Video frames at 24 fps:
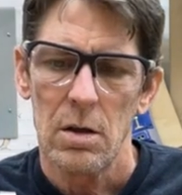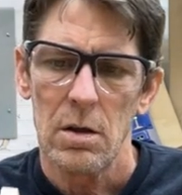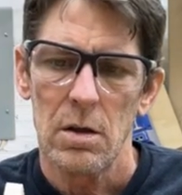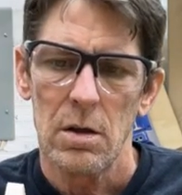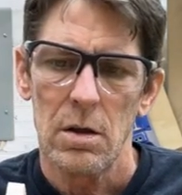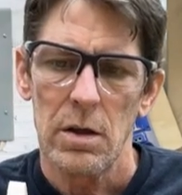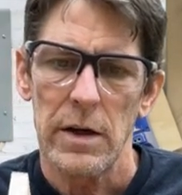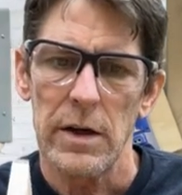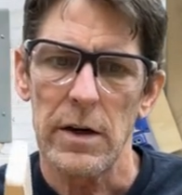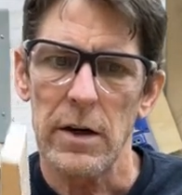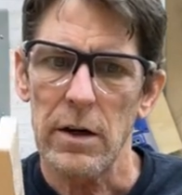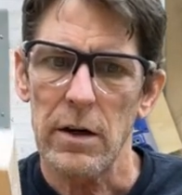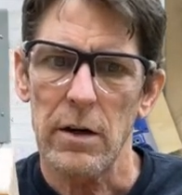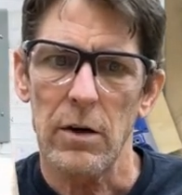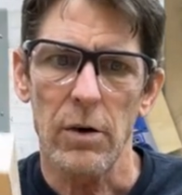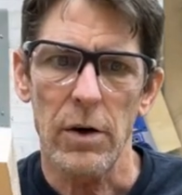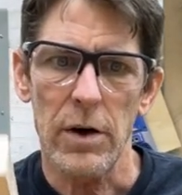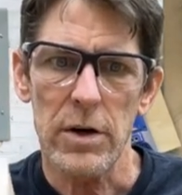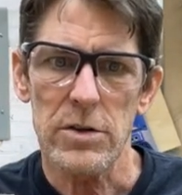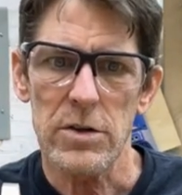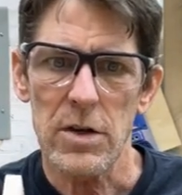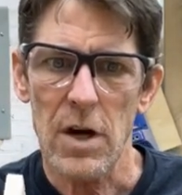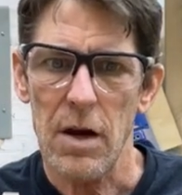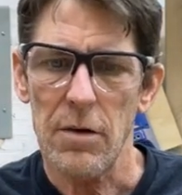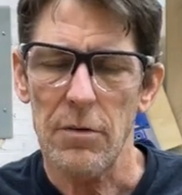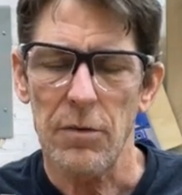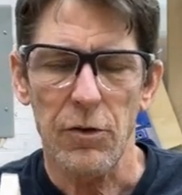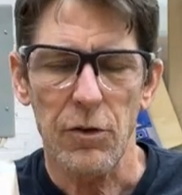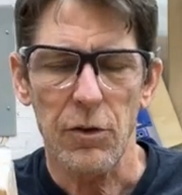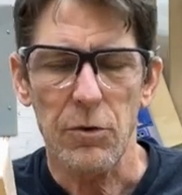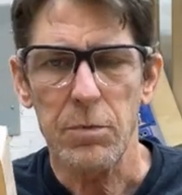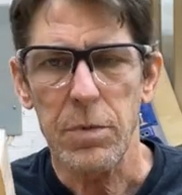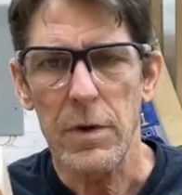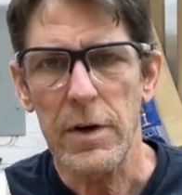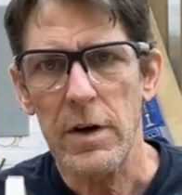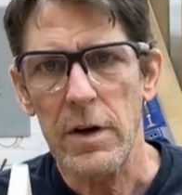He did a great job of
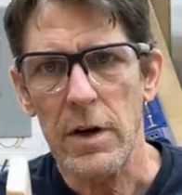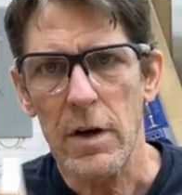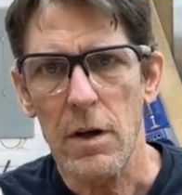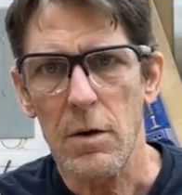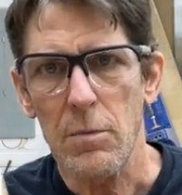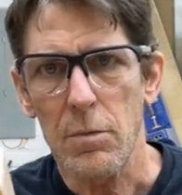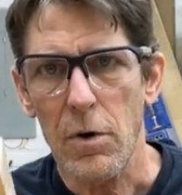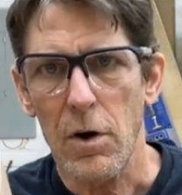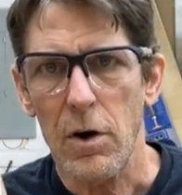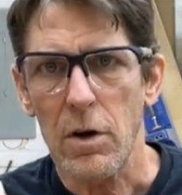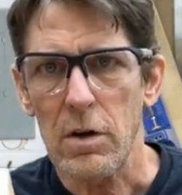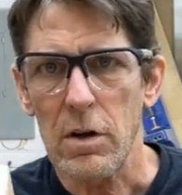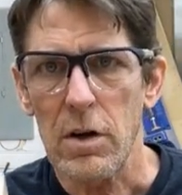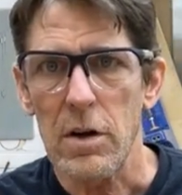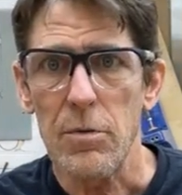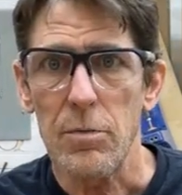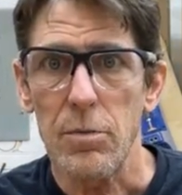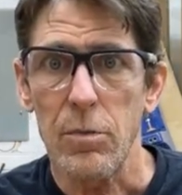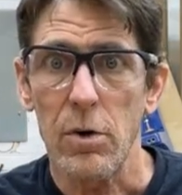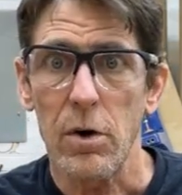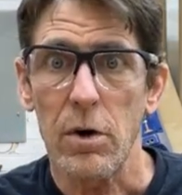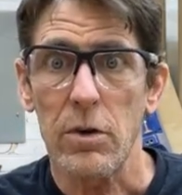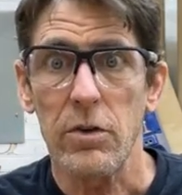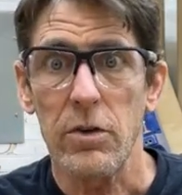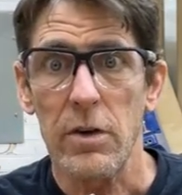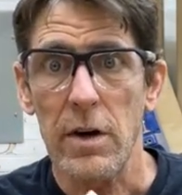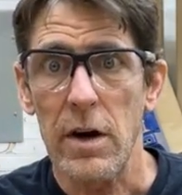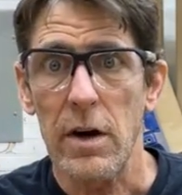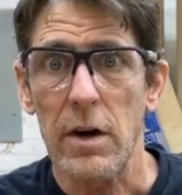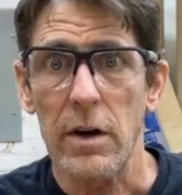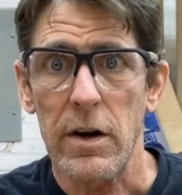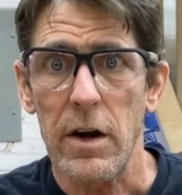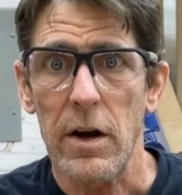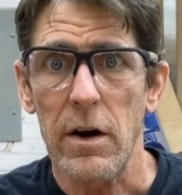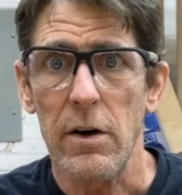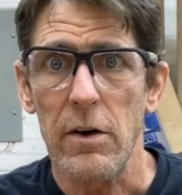explaining how the bar clamp works and how to
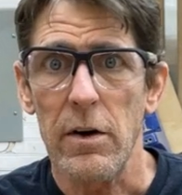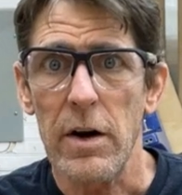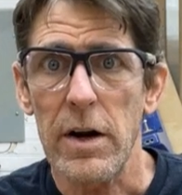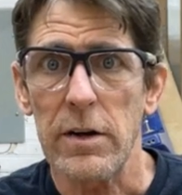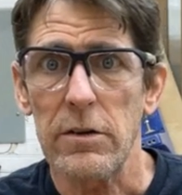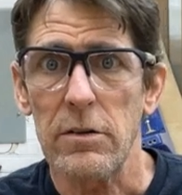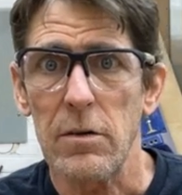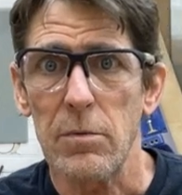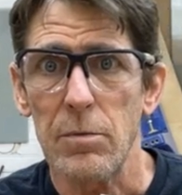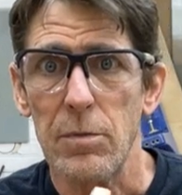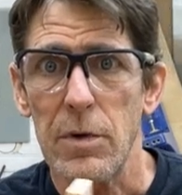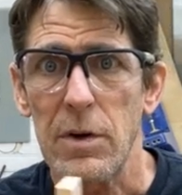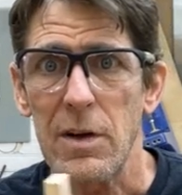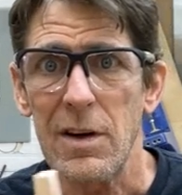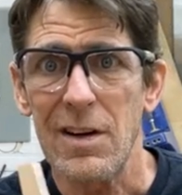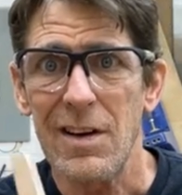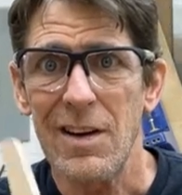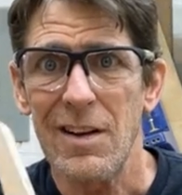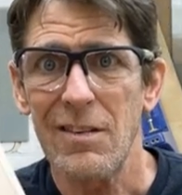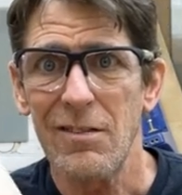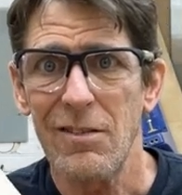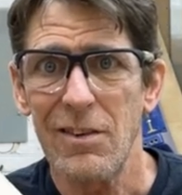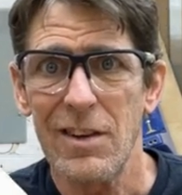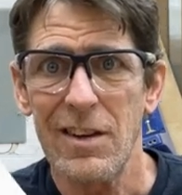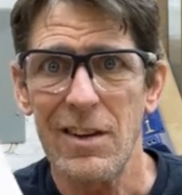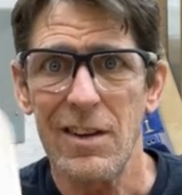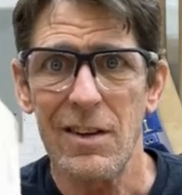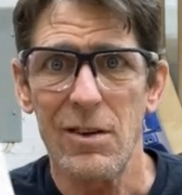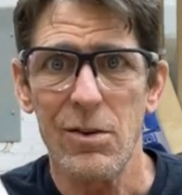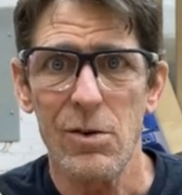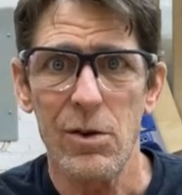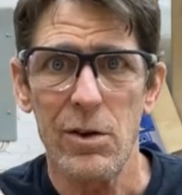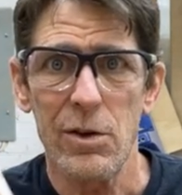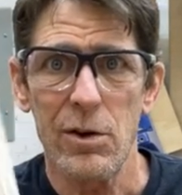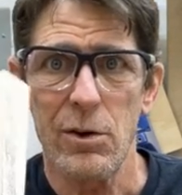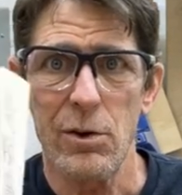counteract it, but he didn't really go
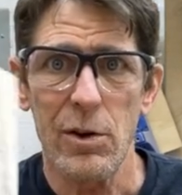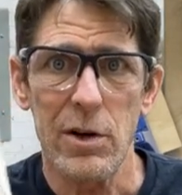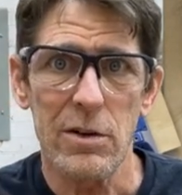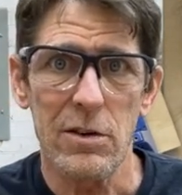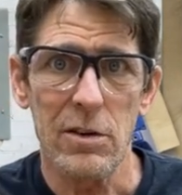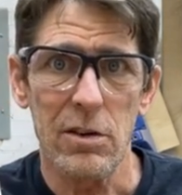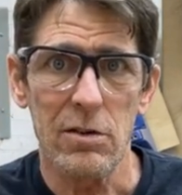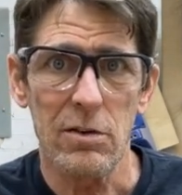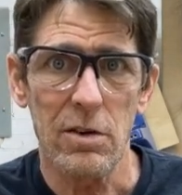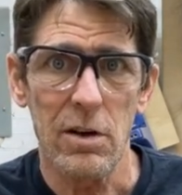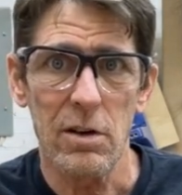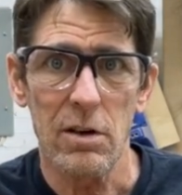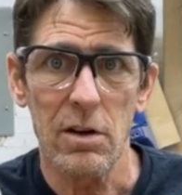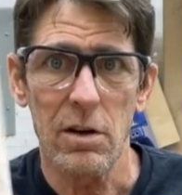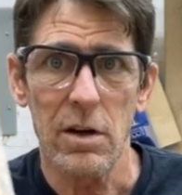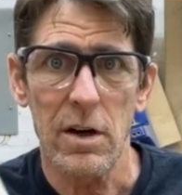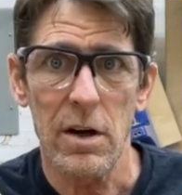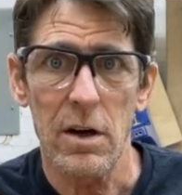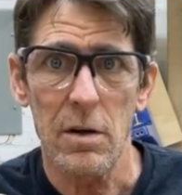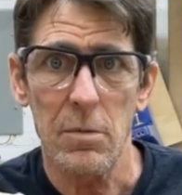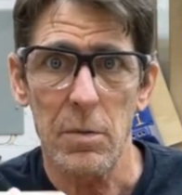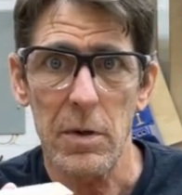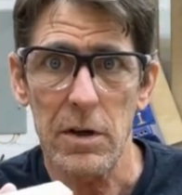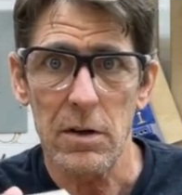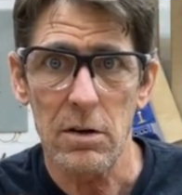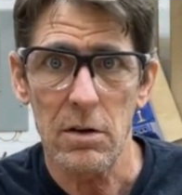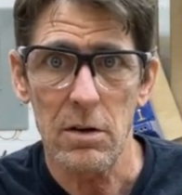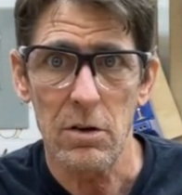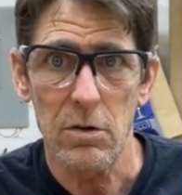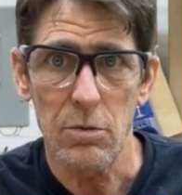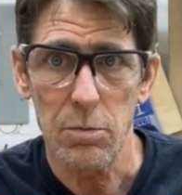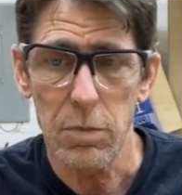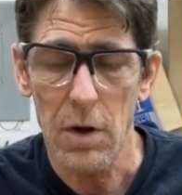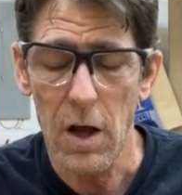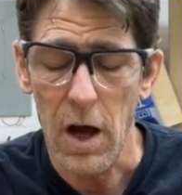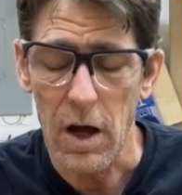into great detail on how to make these
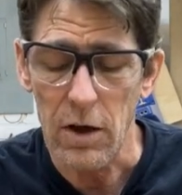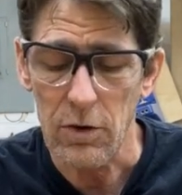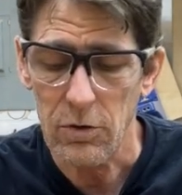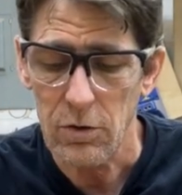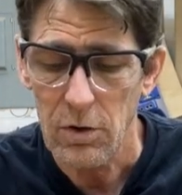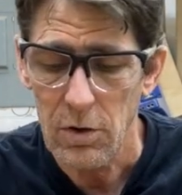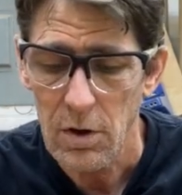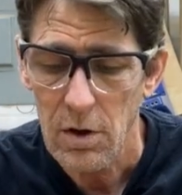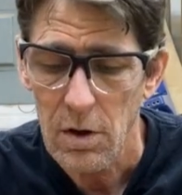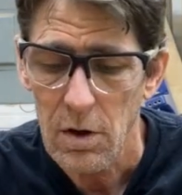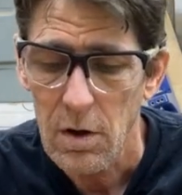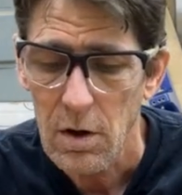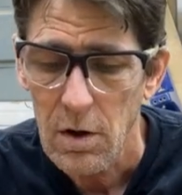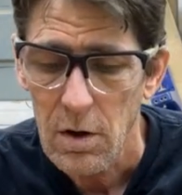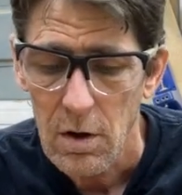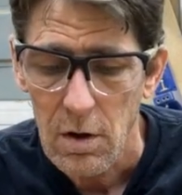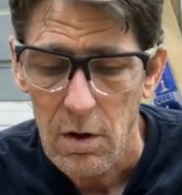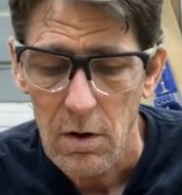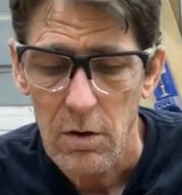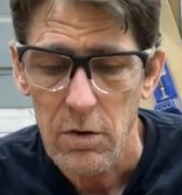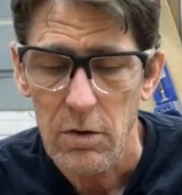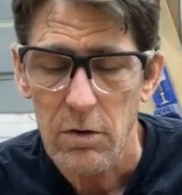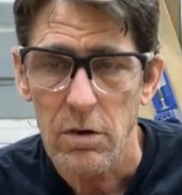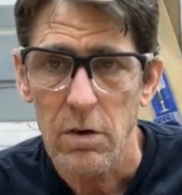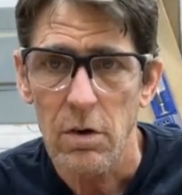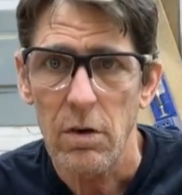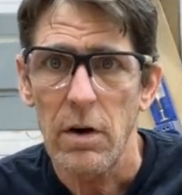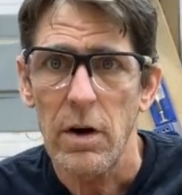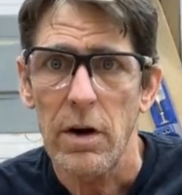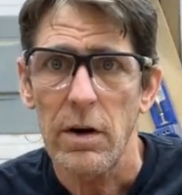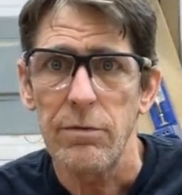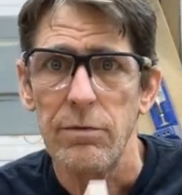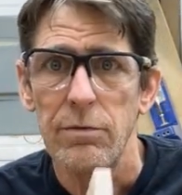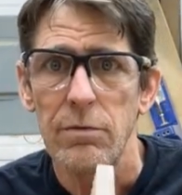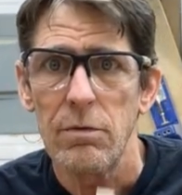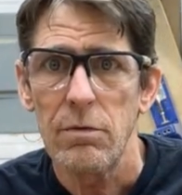blocks. So I
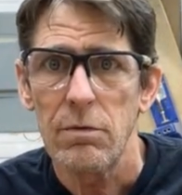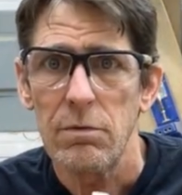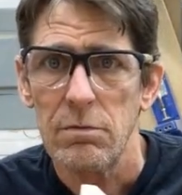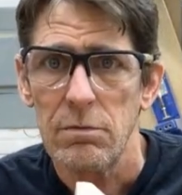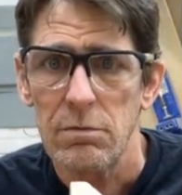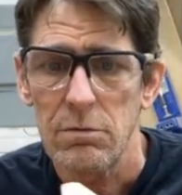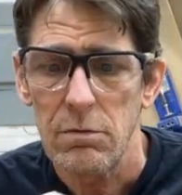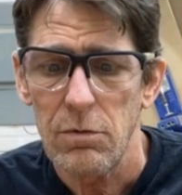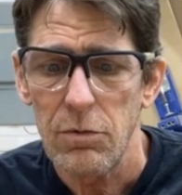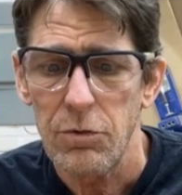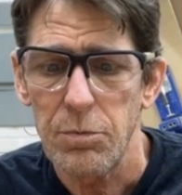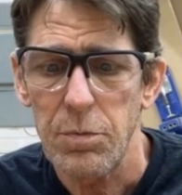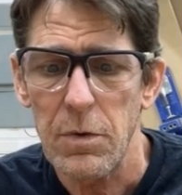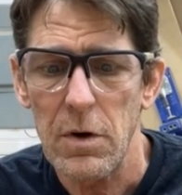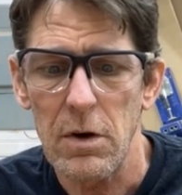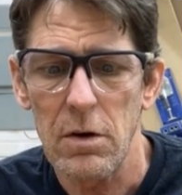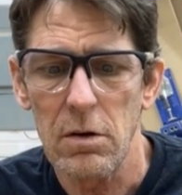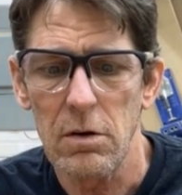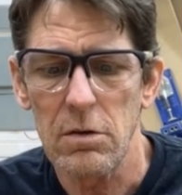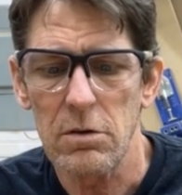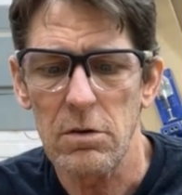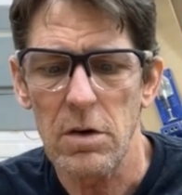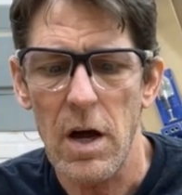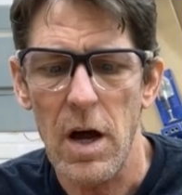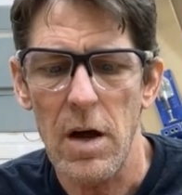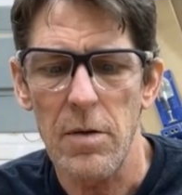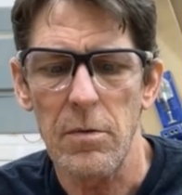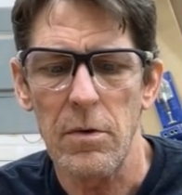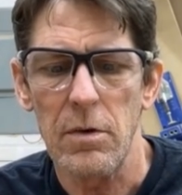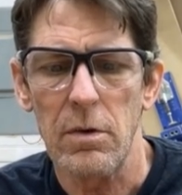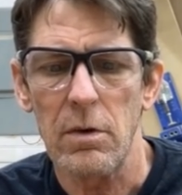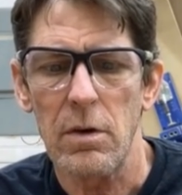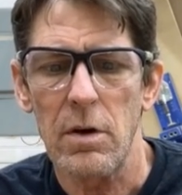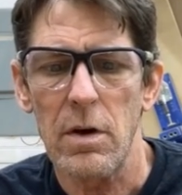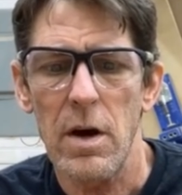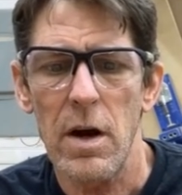spent a little time
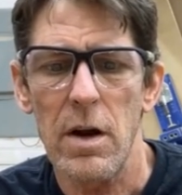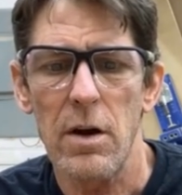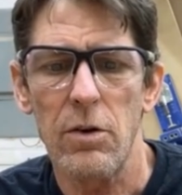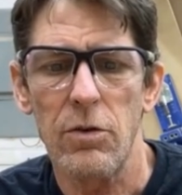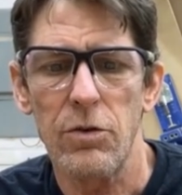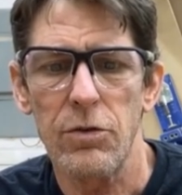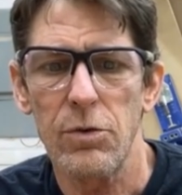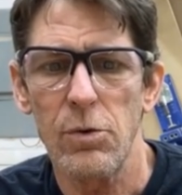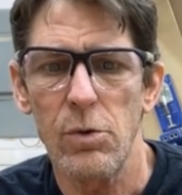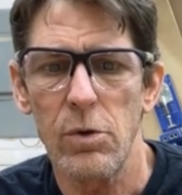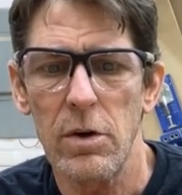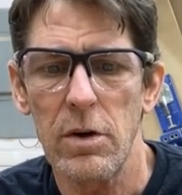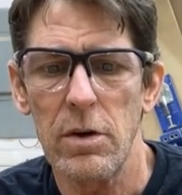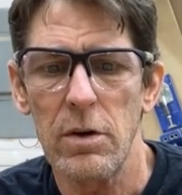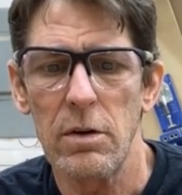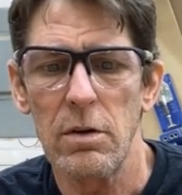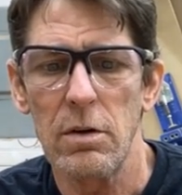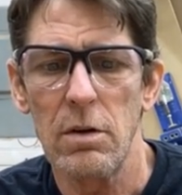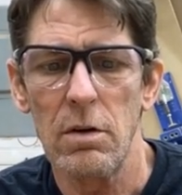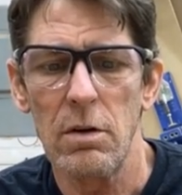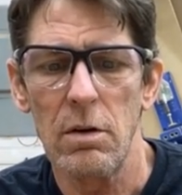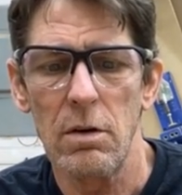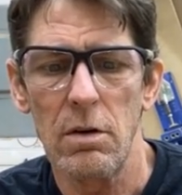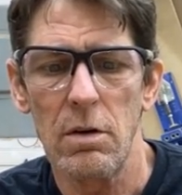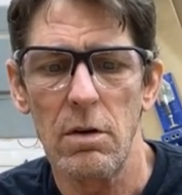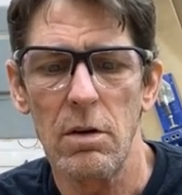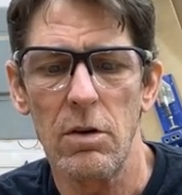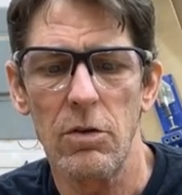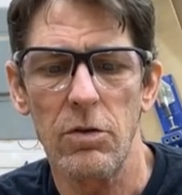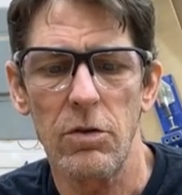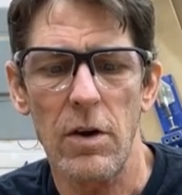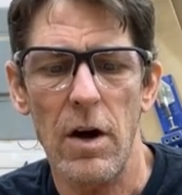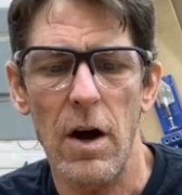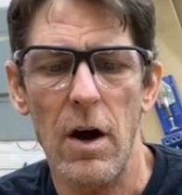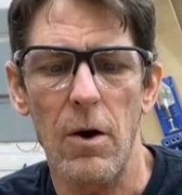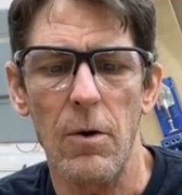and kind of sorted this
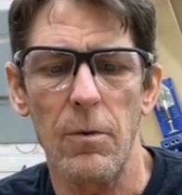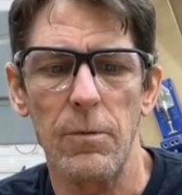out.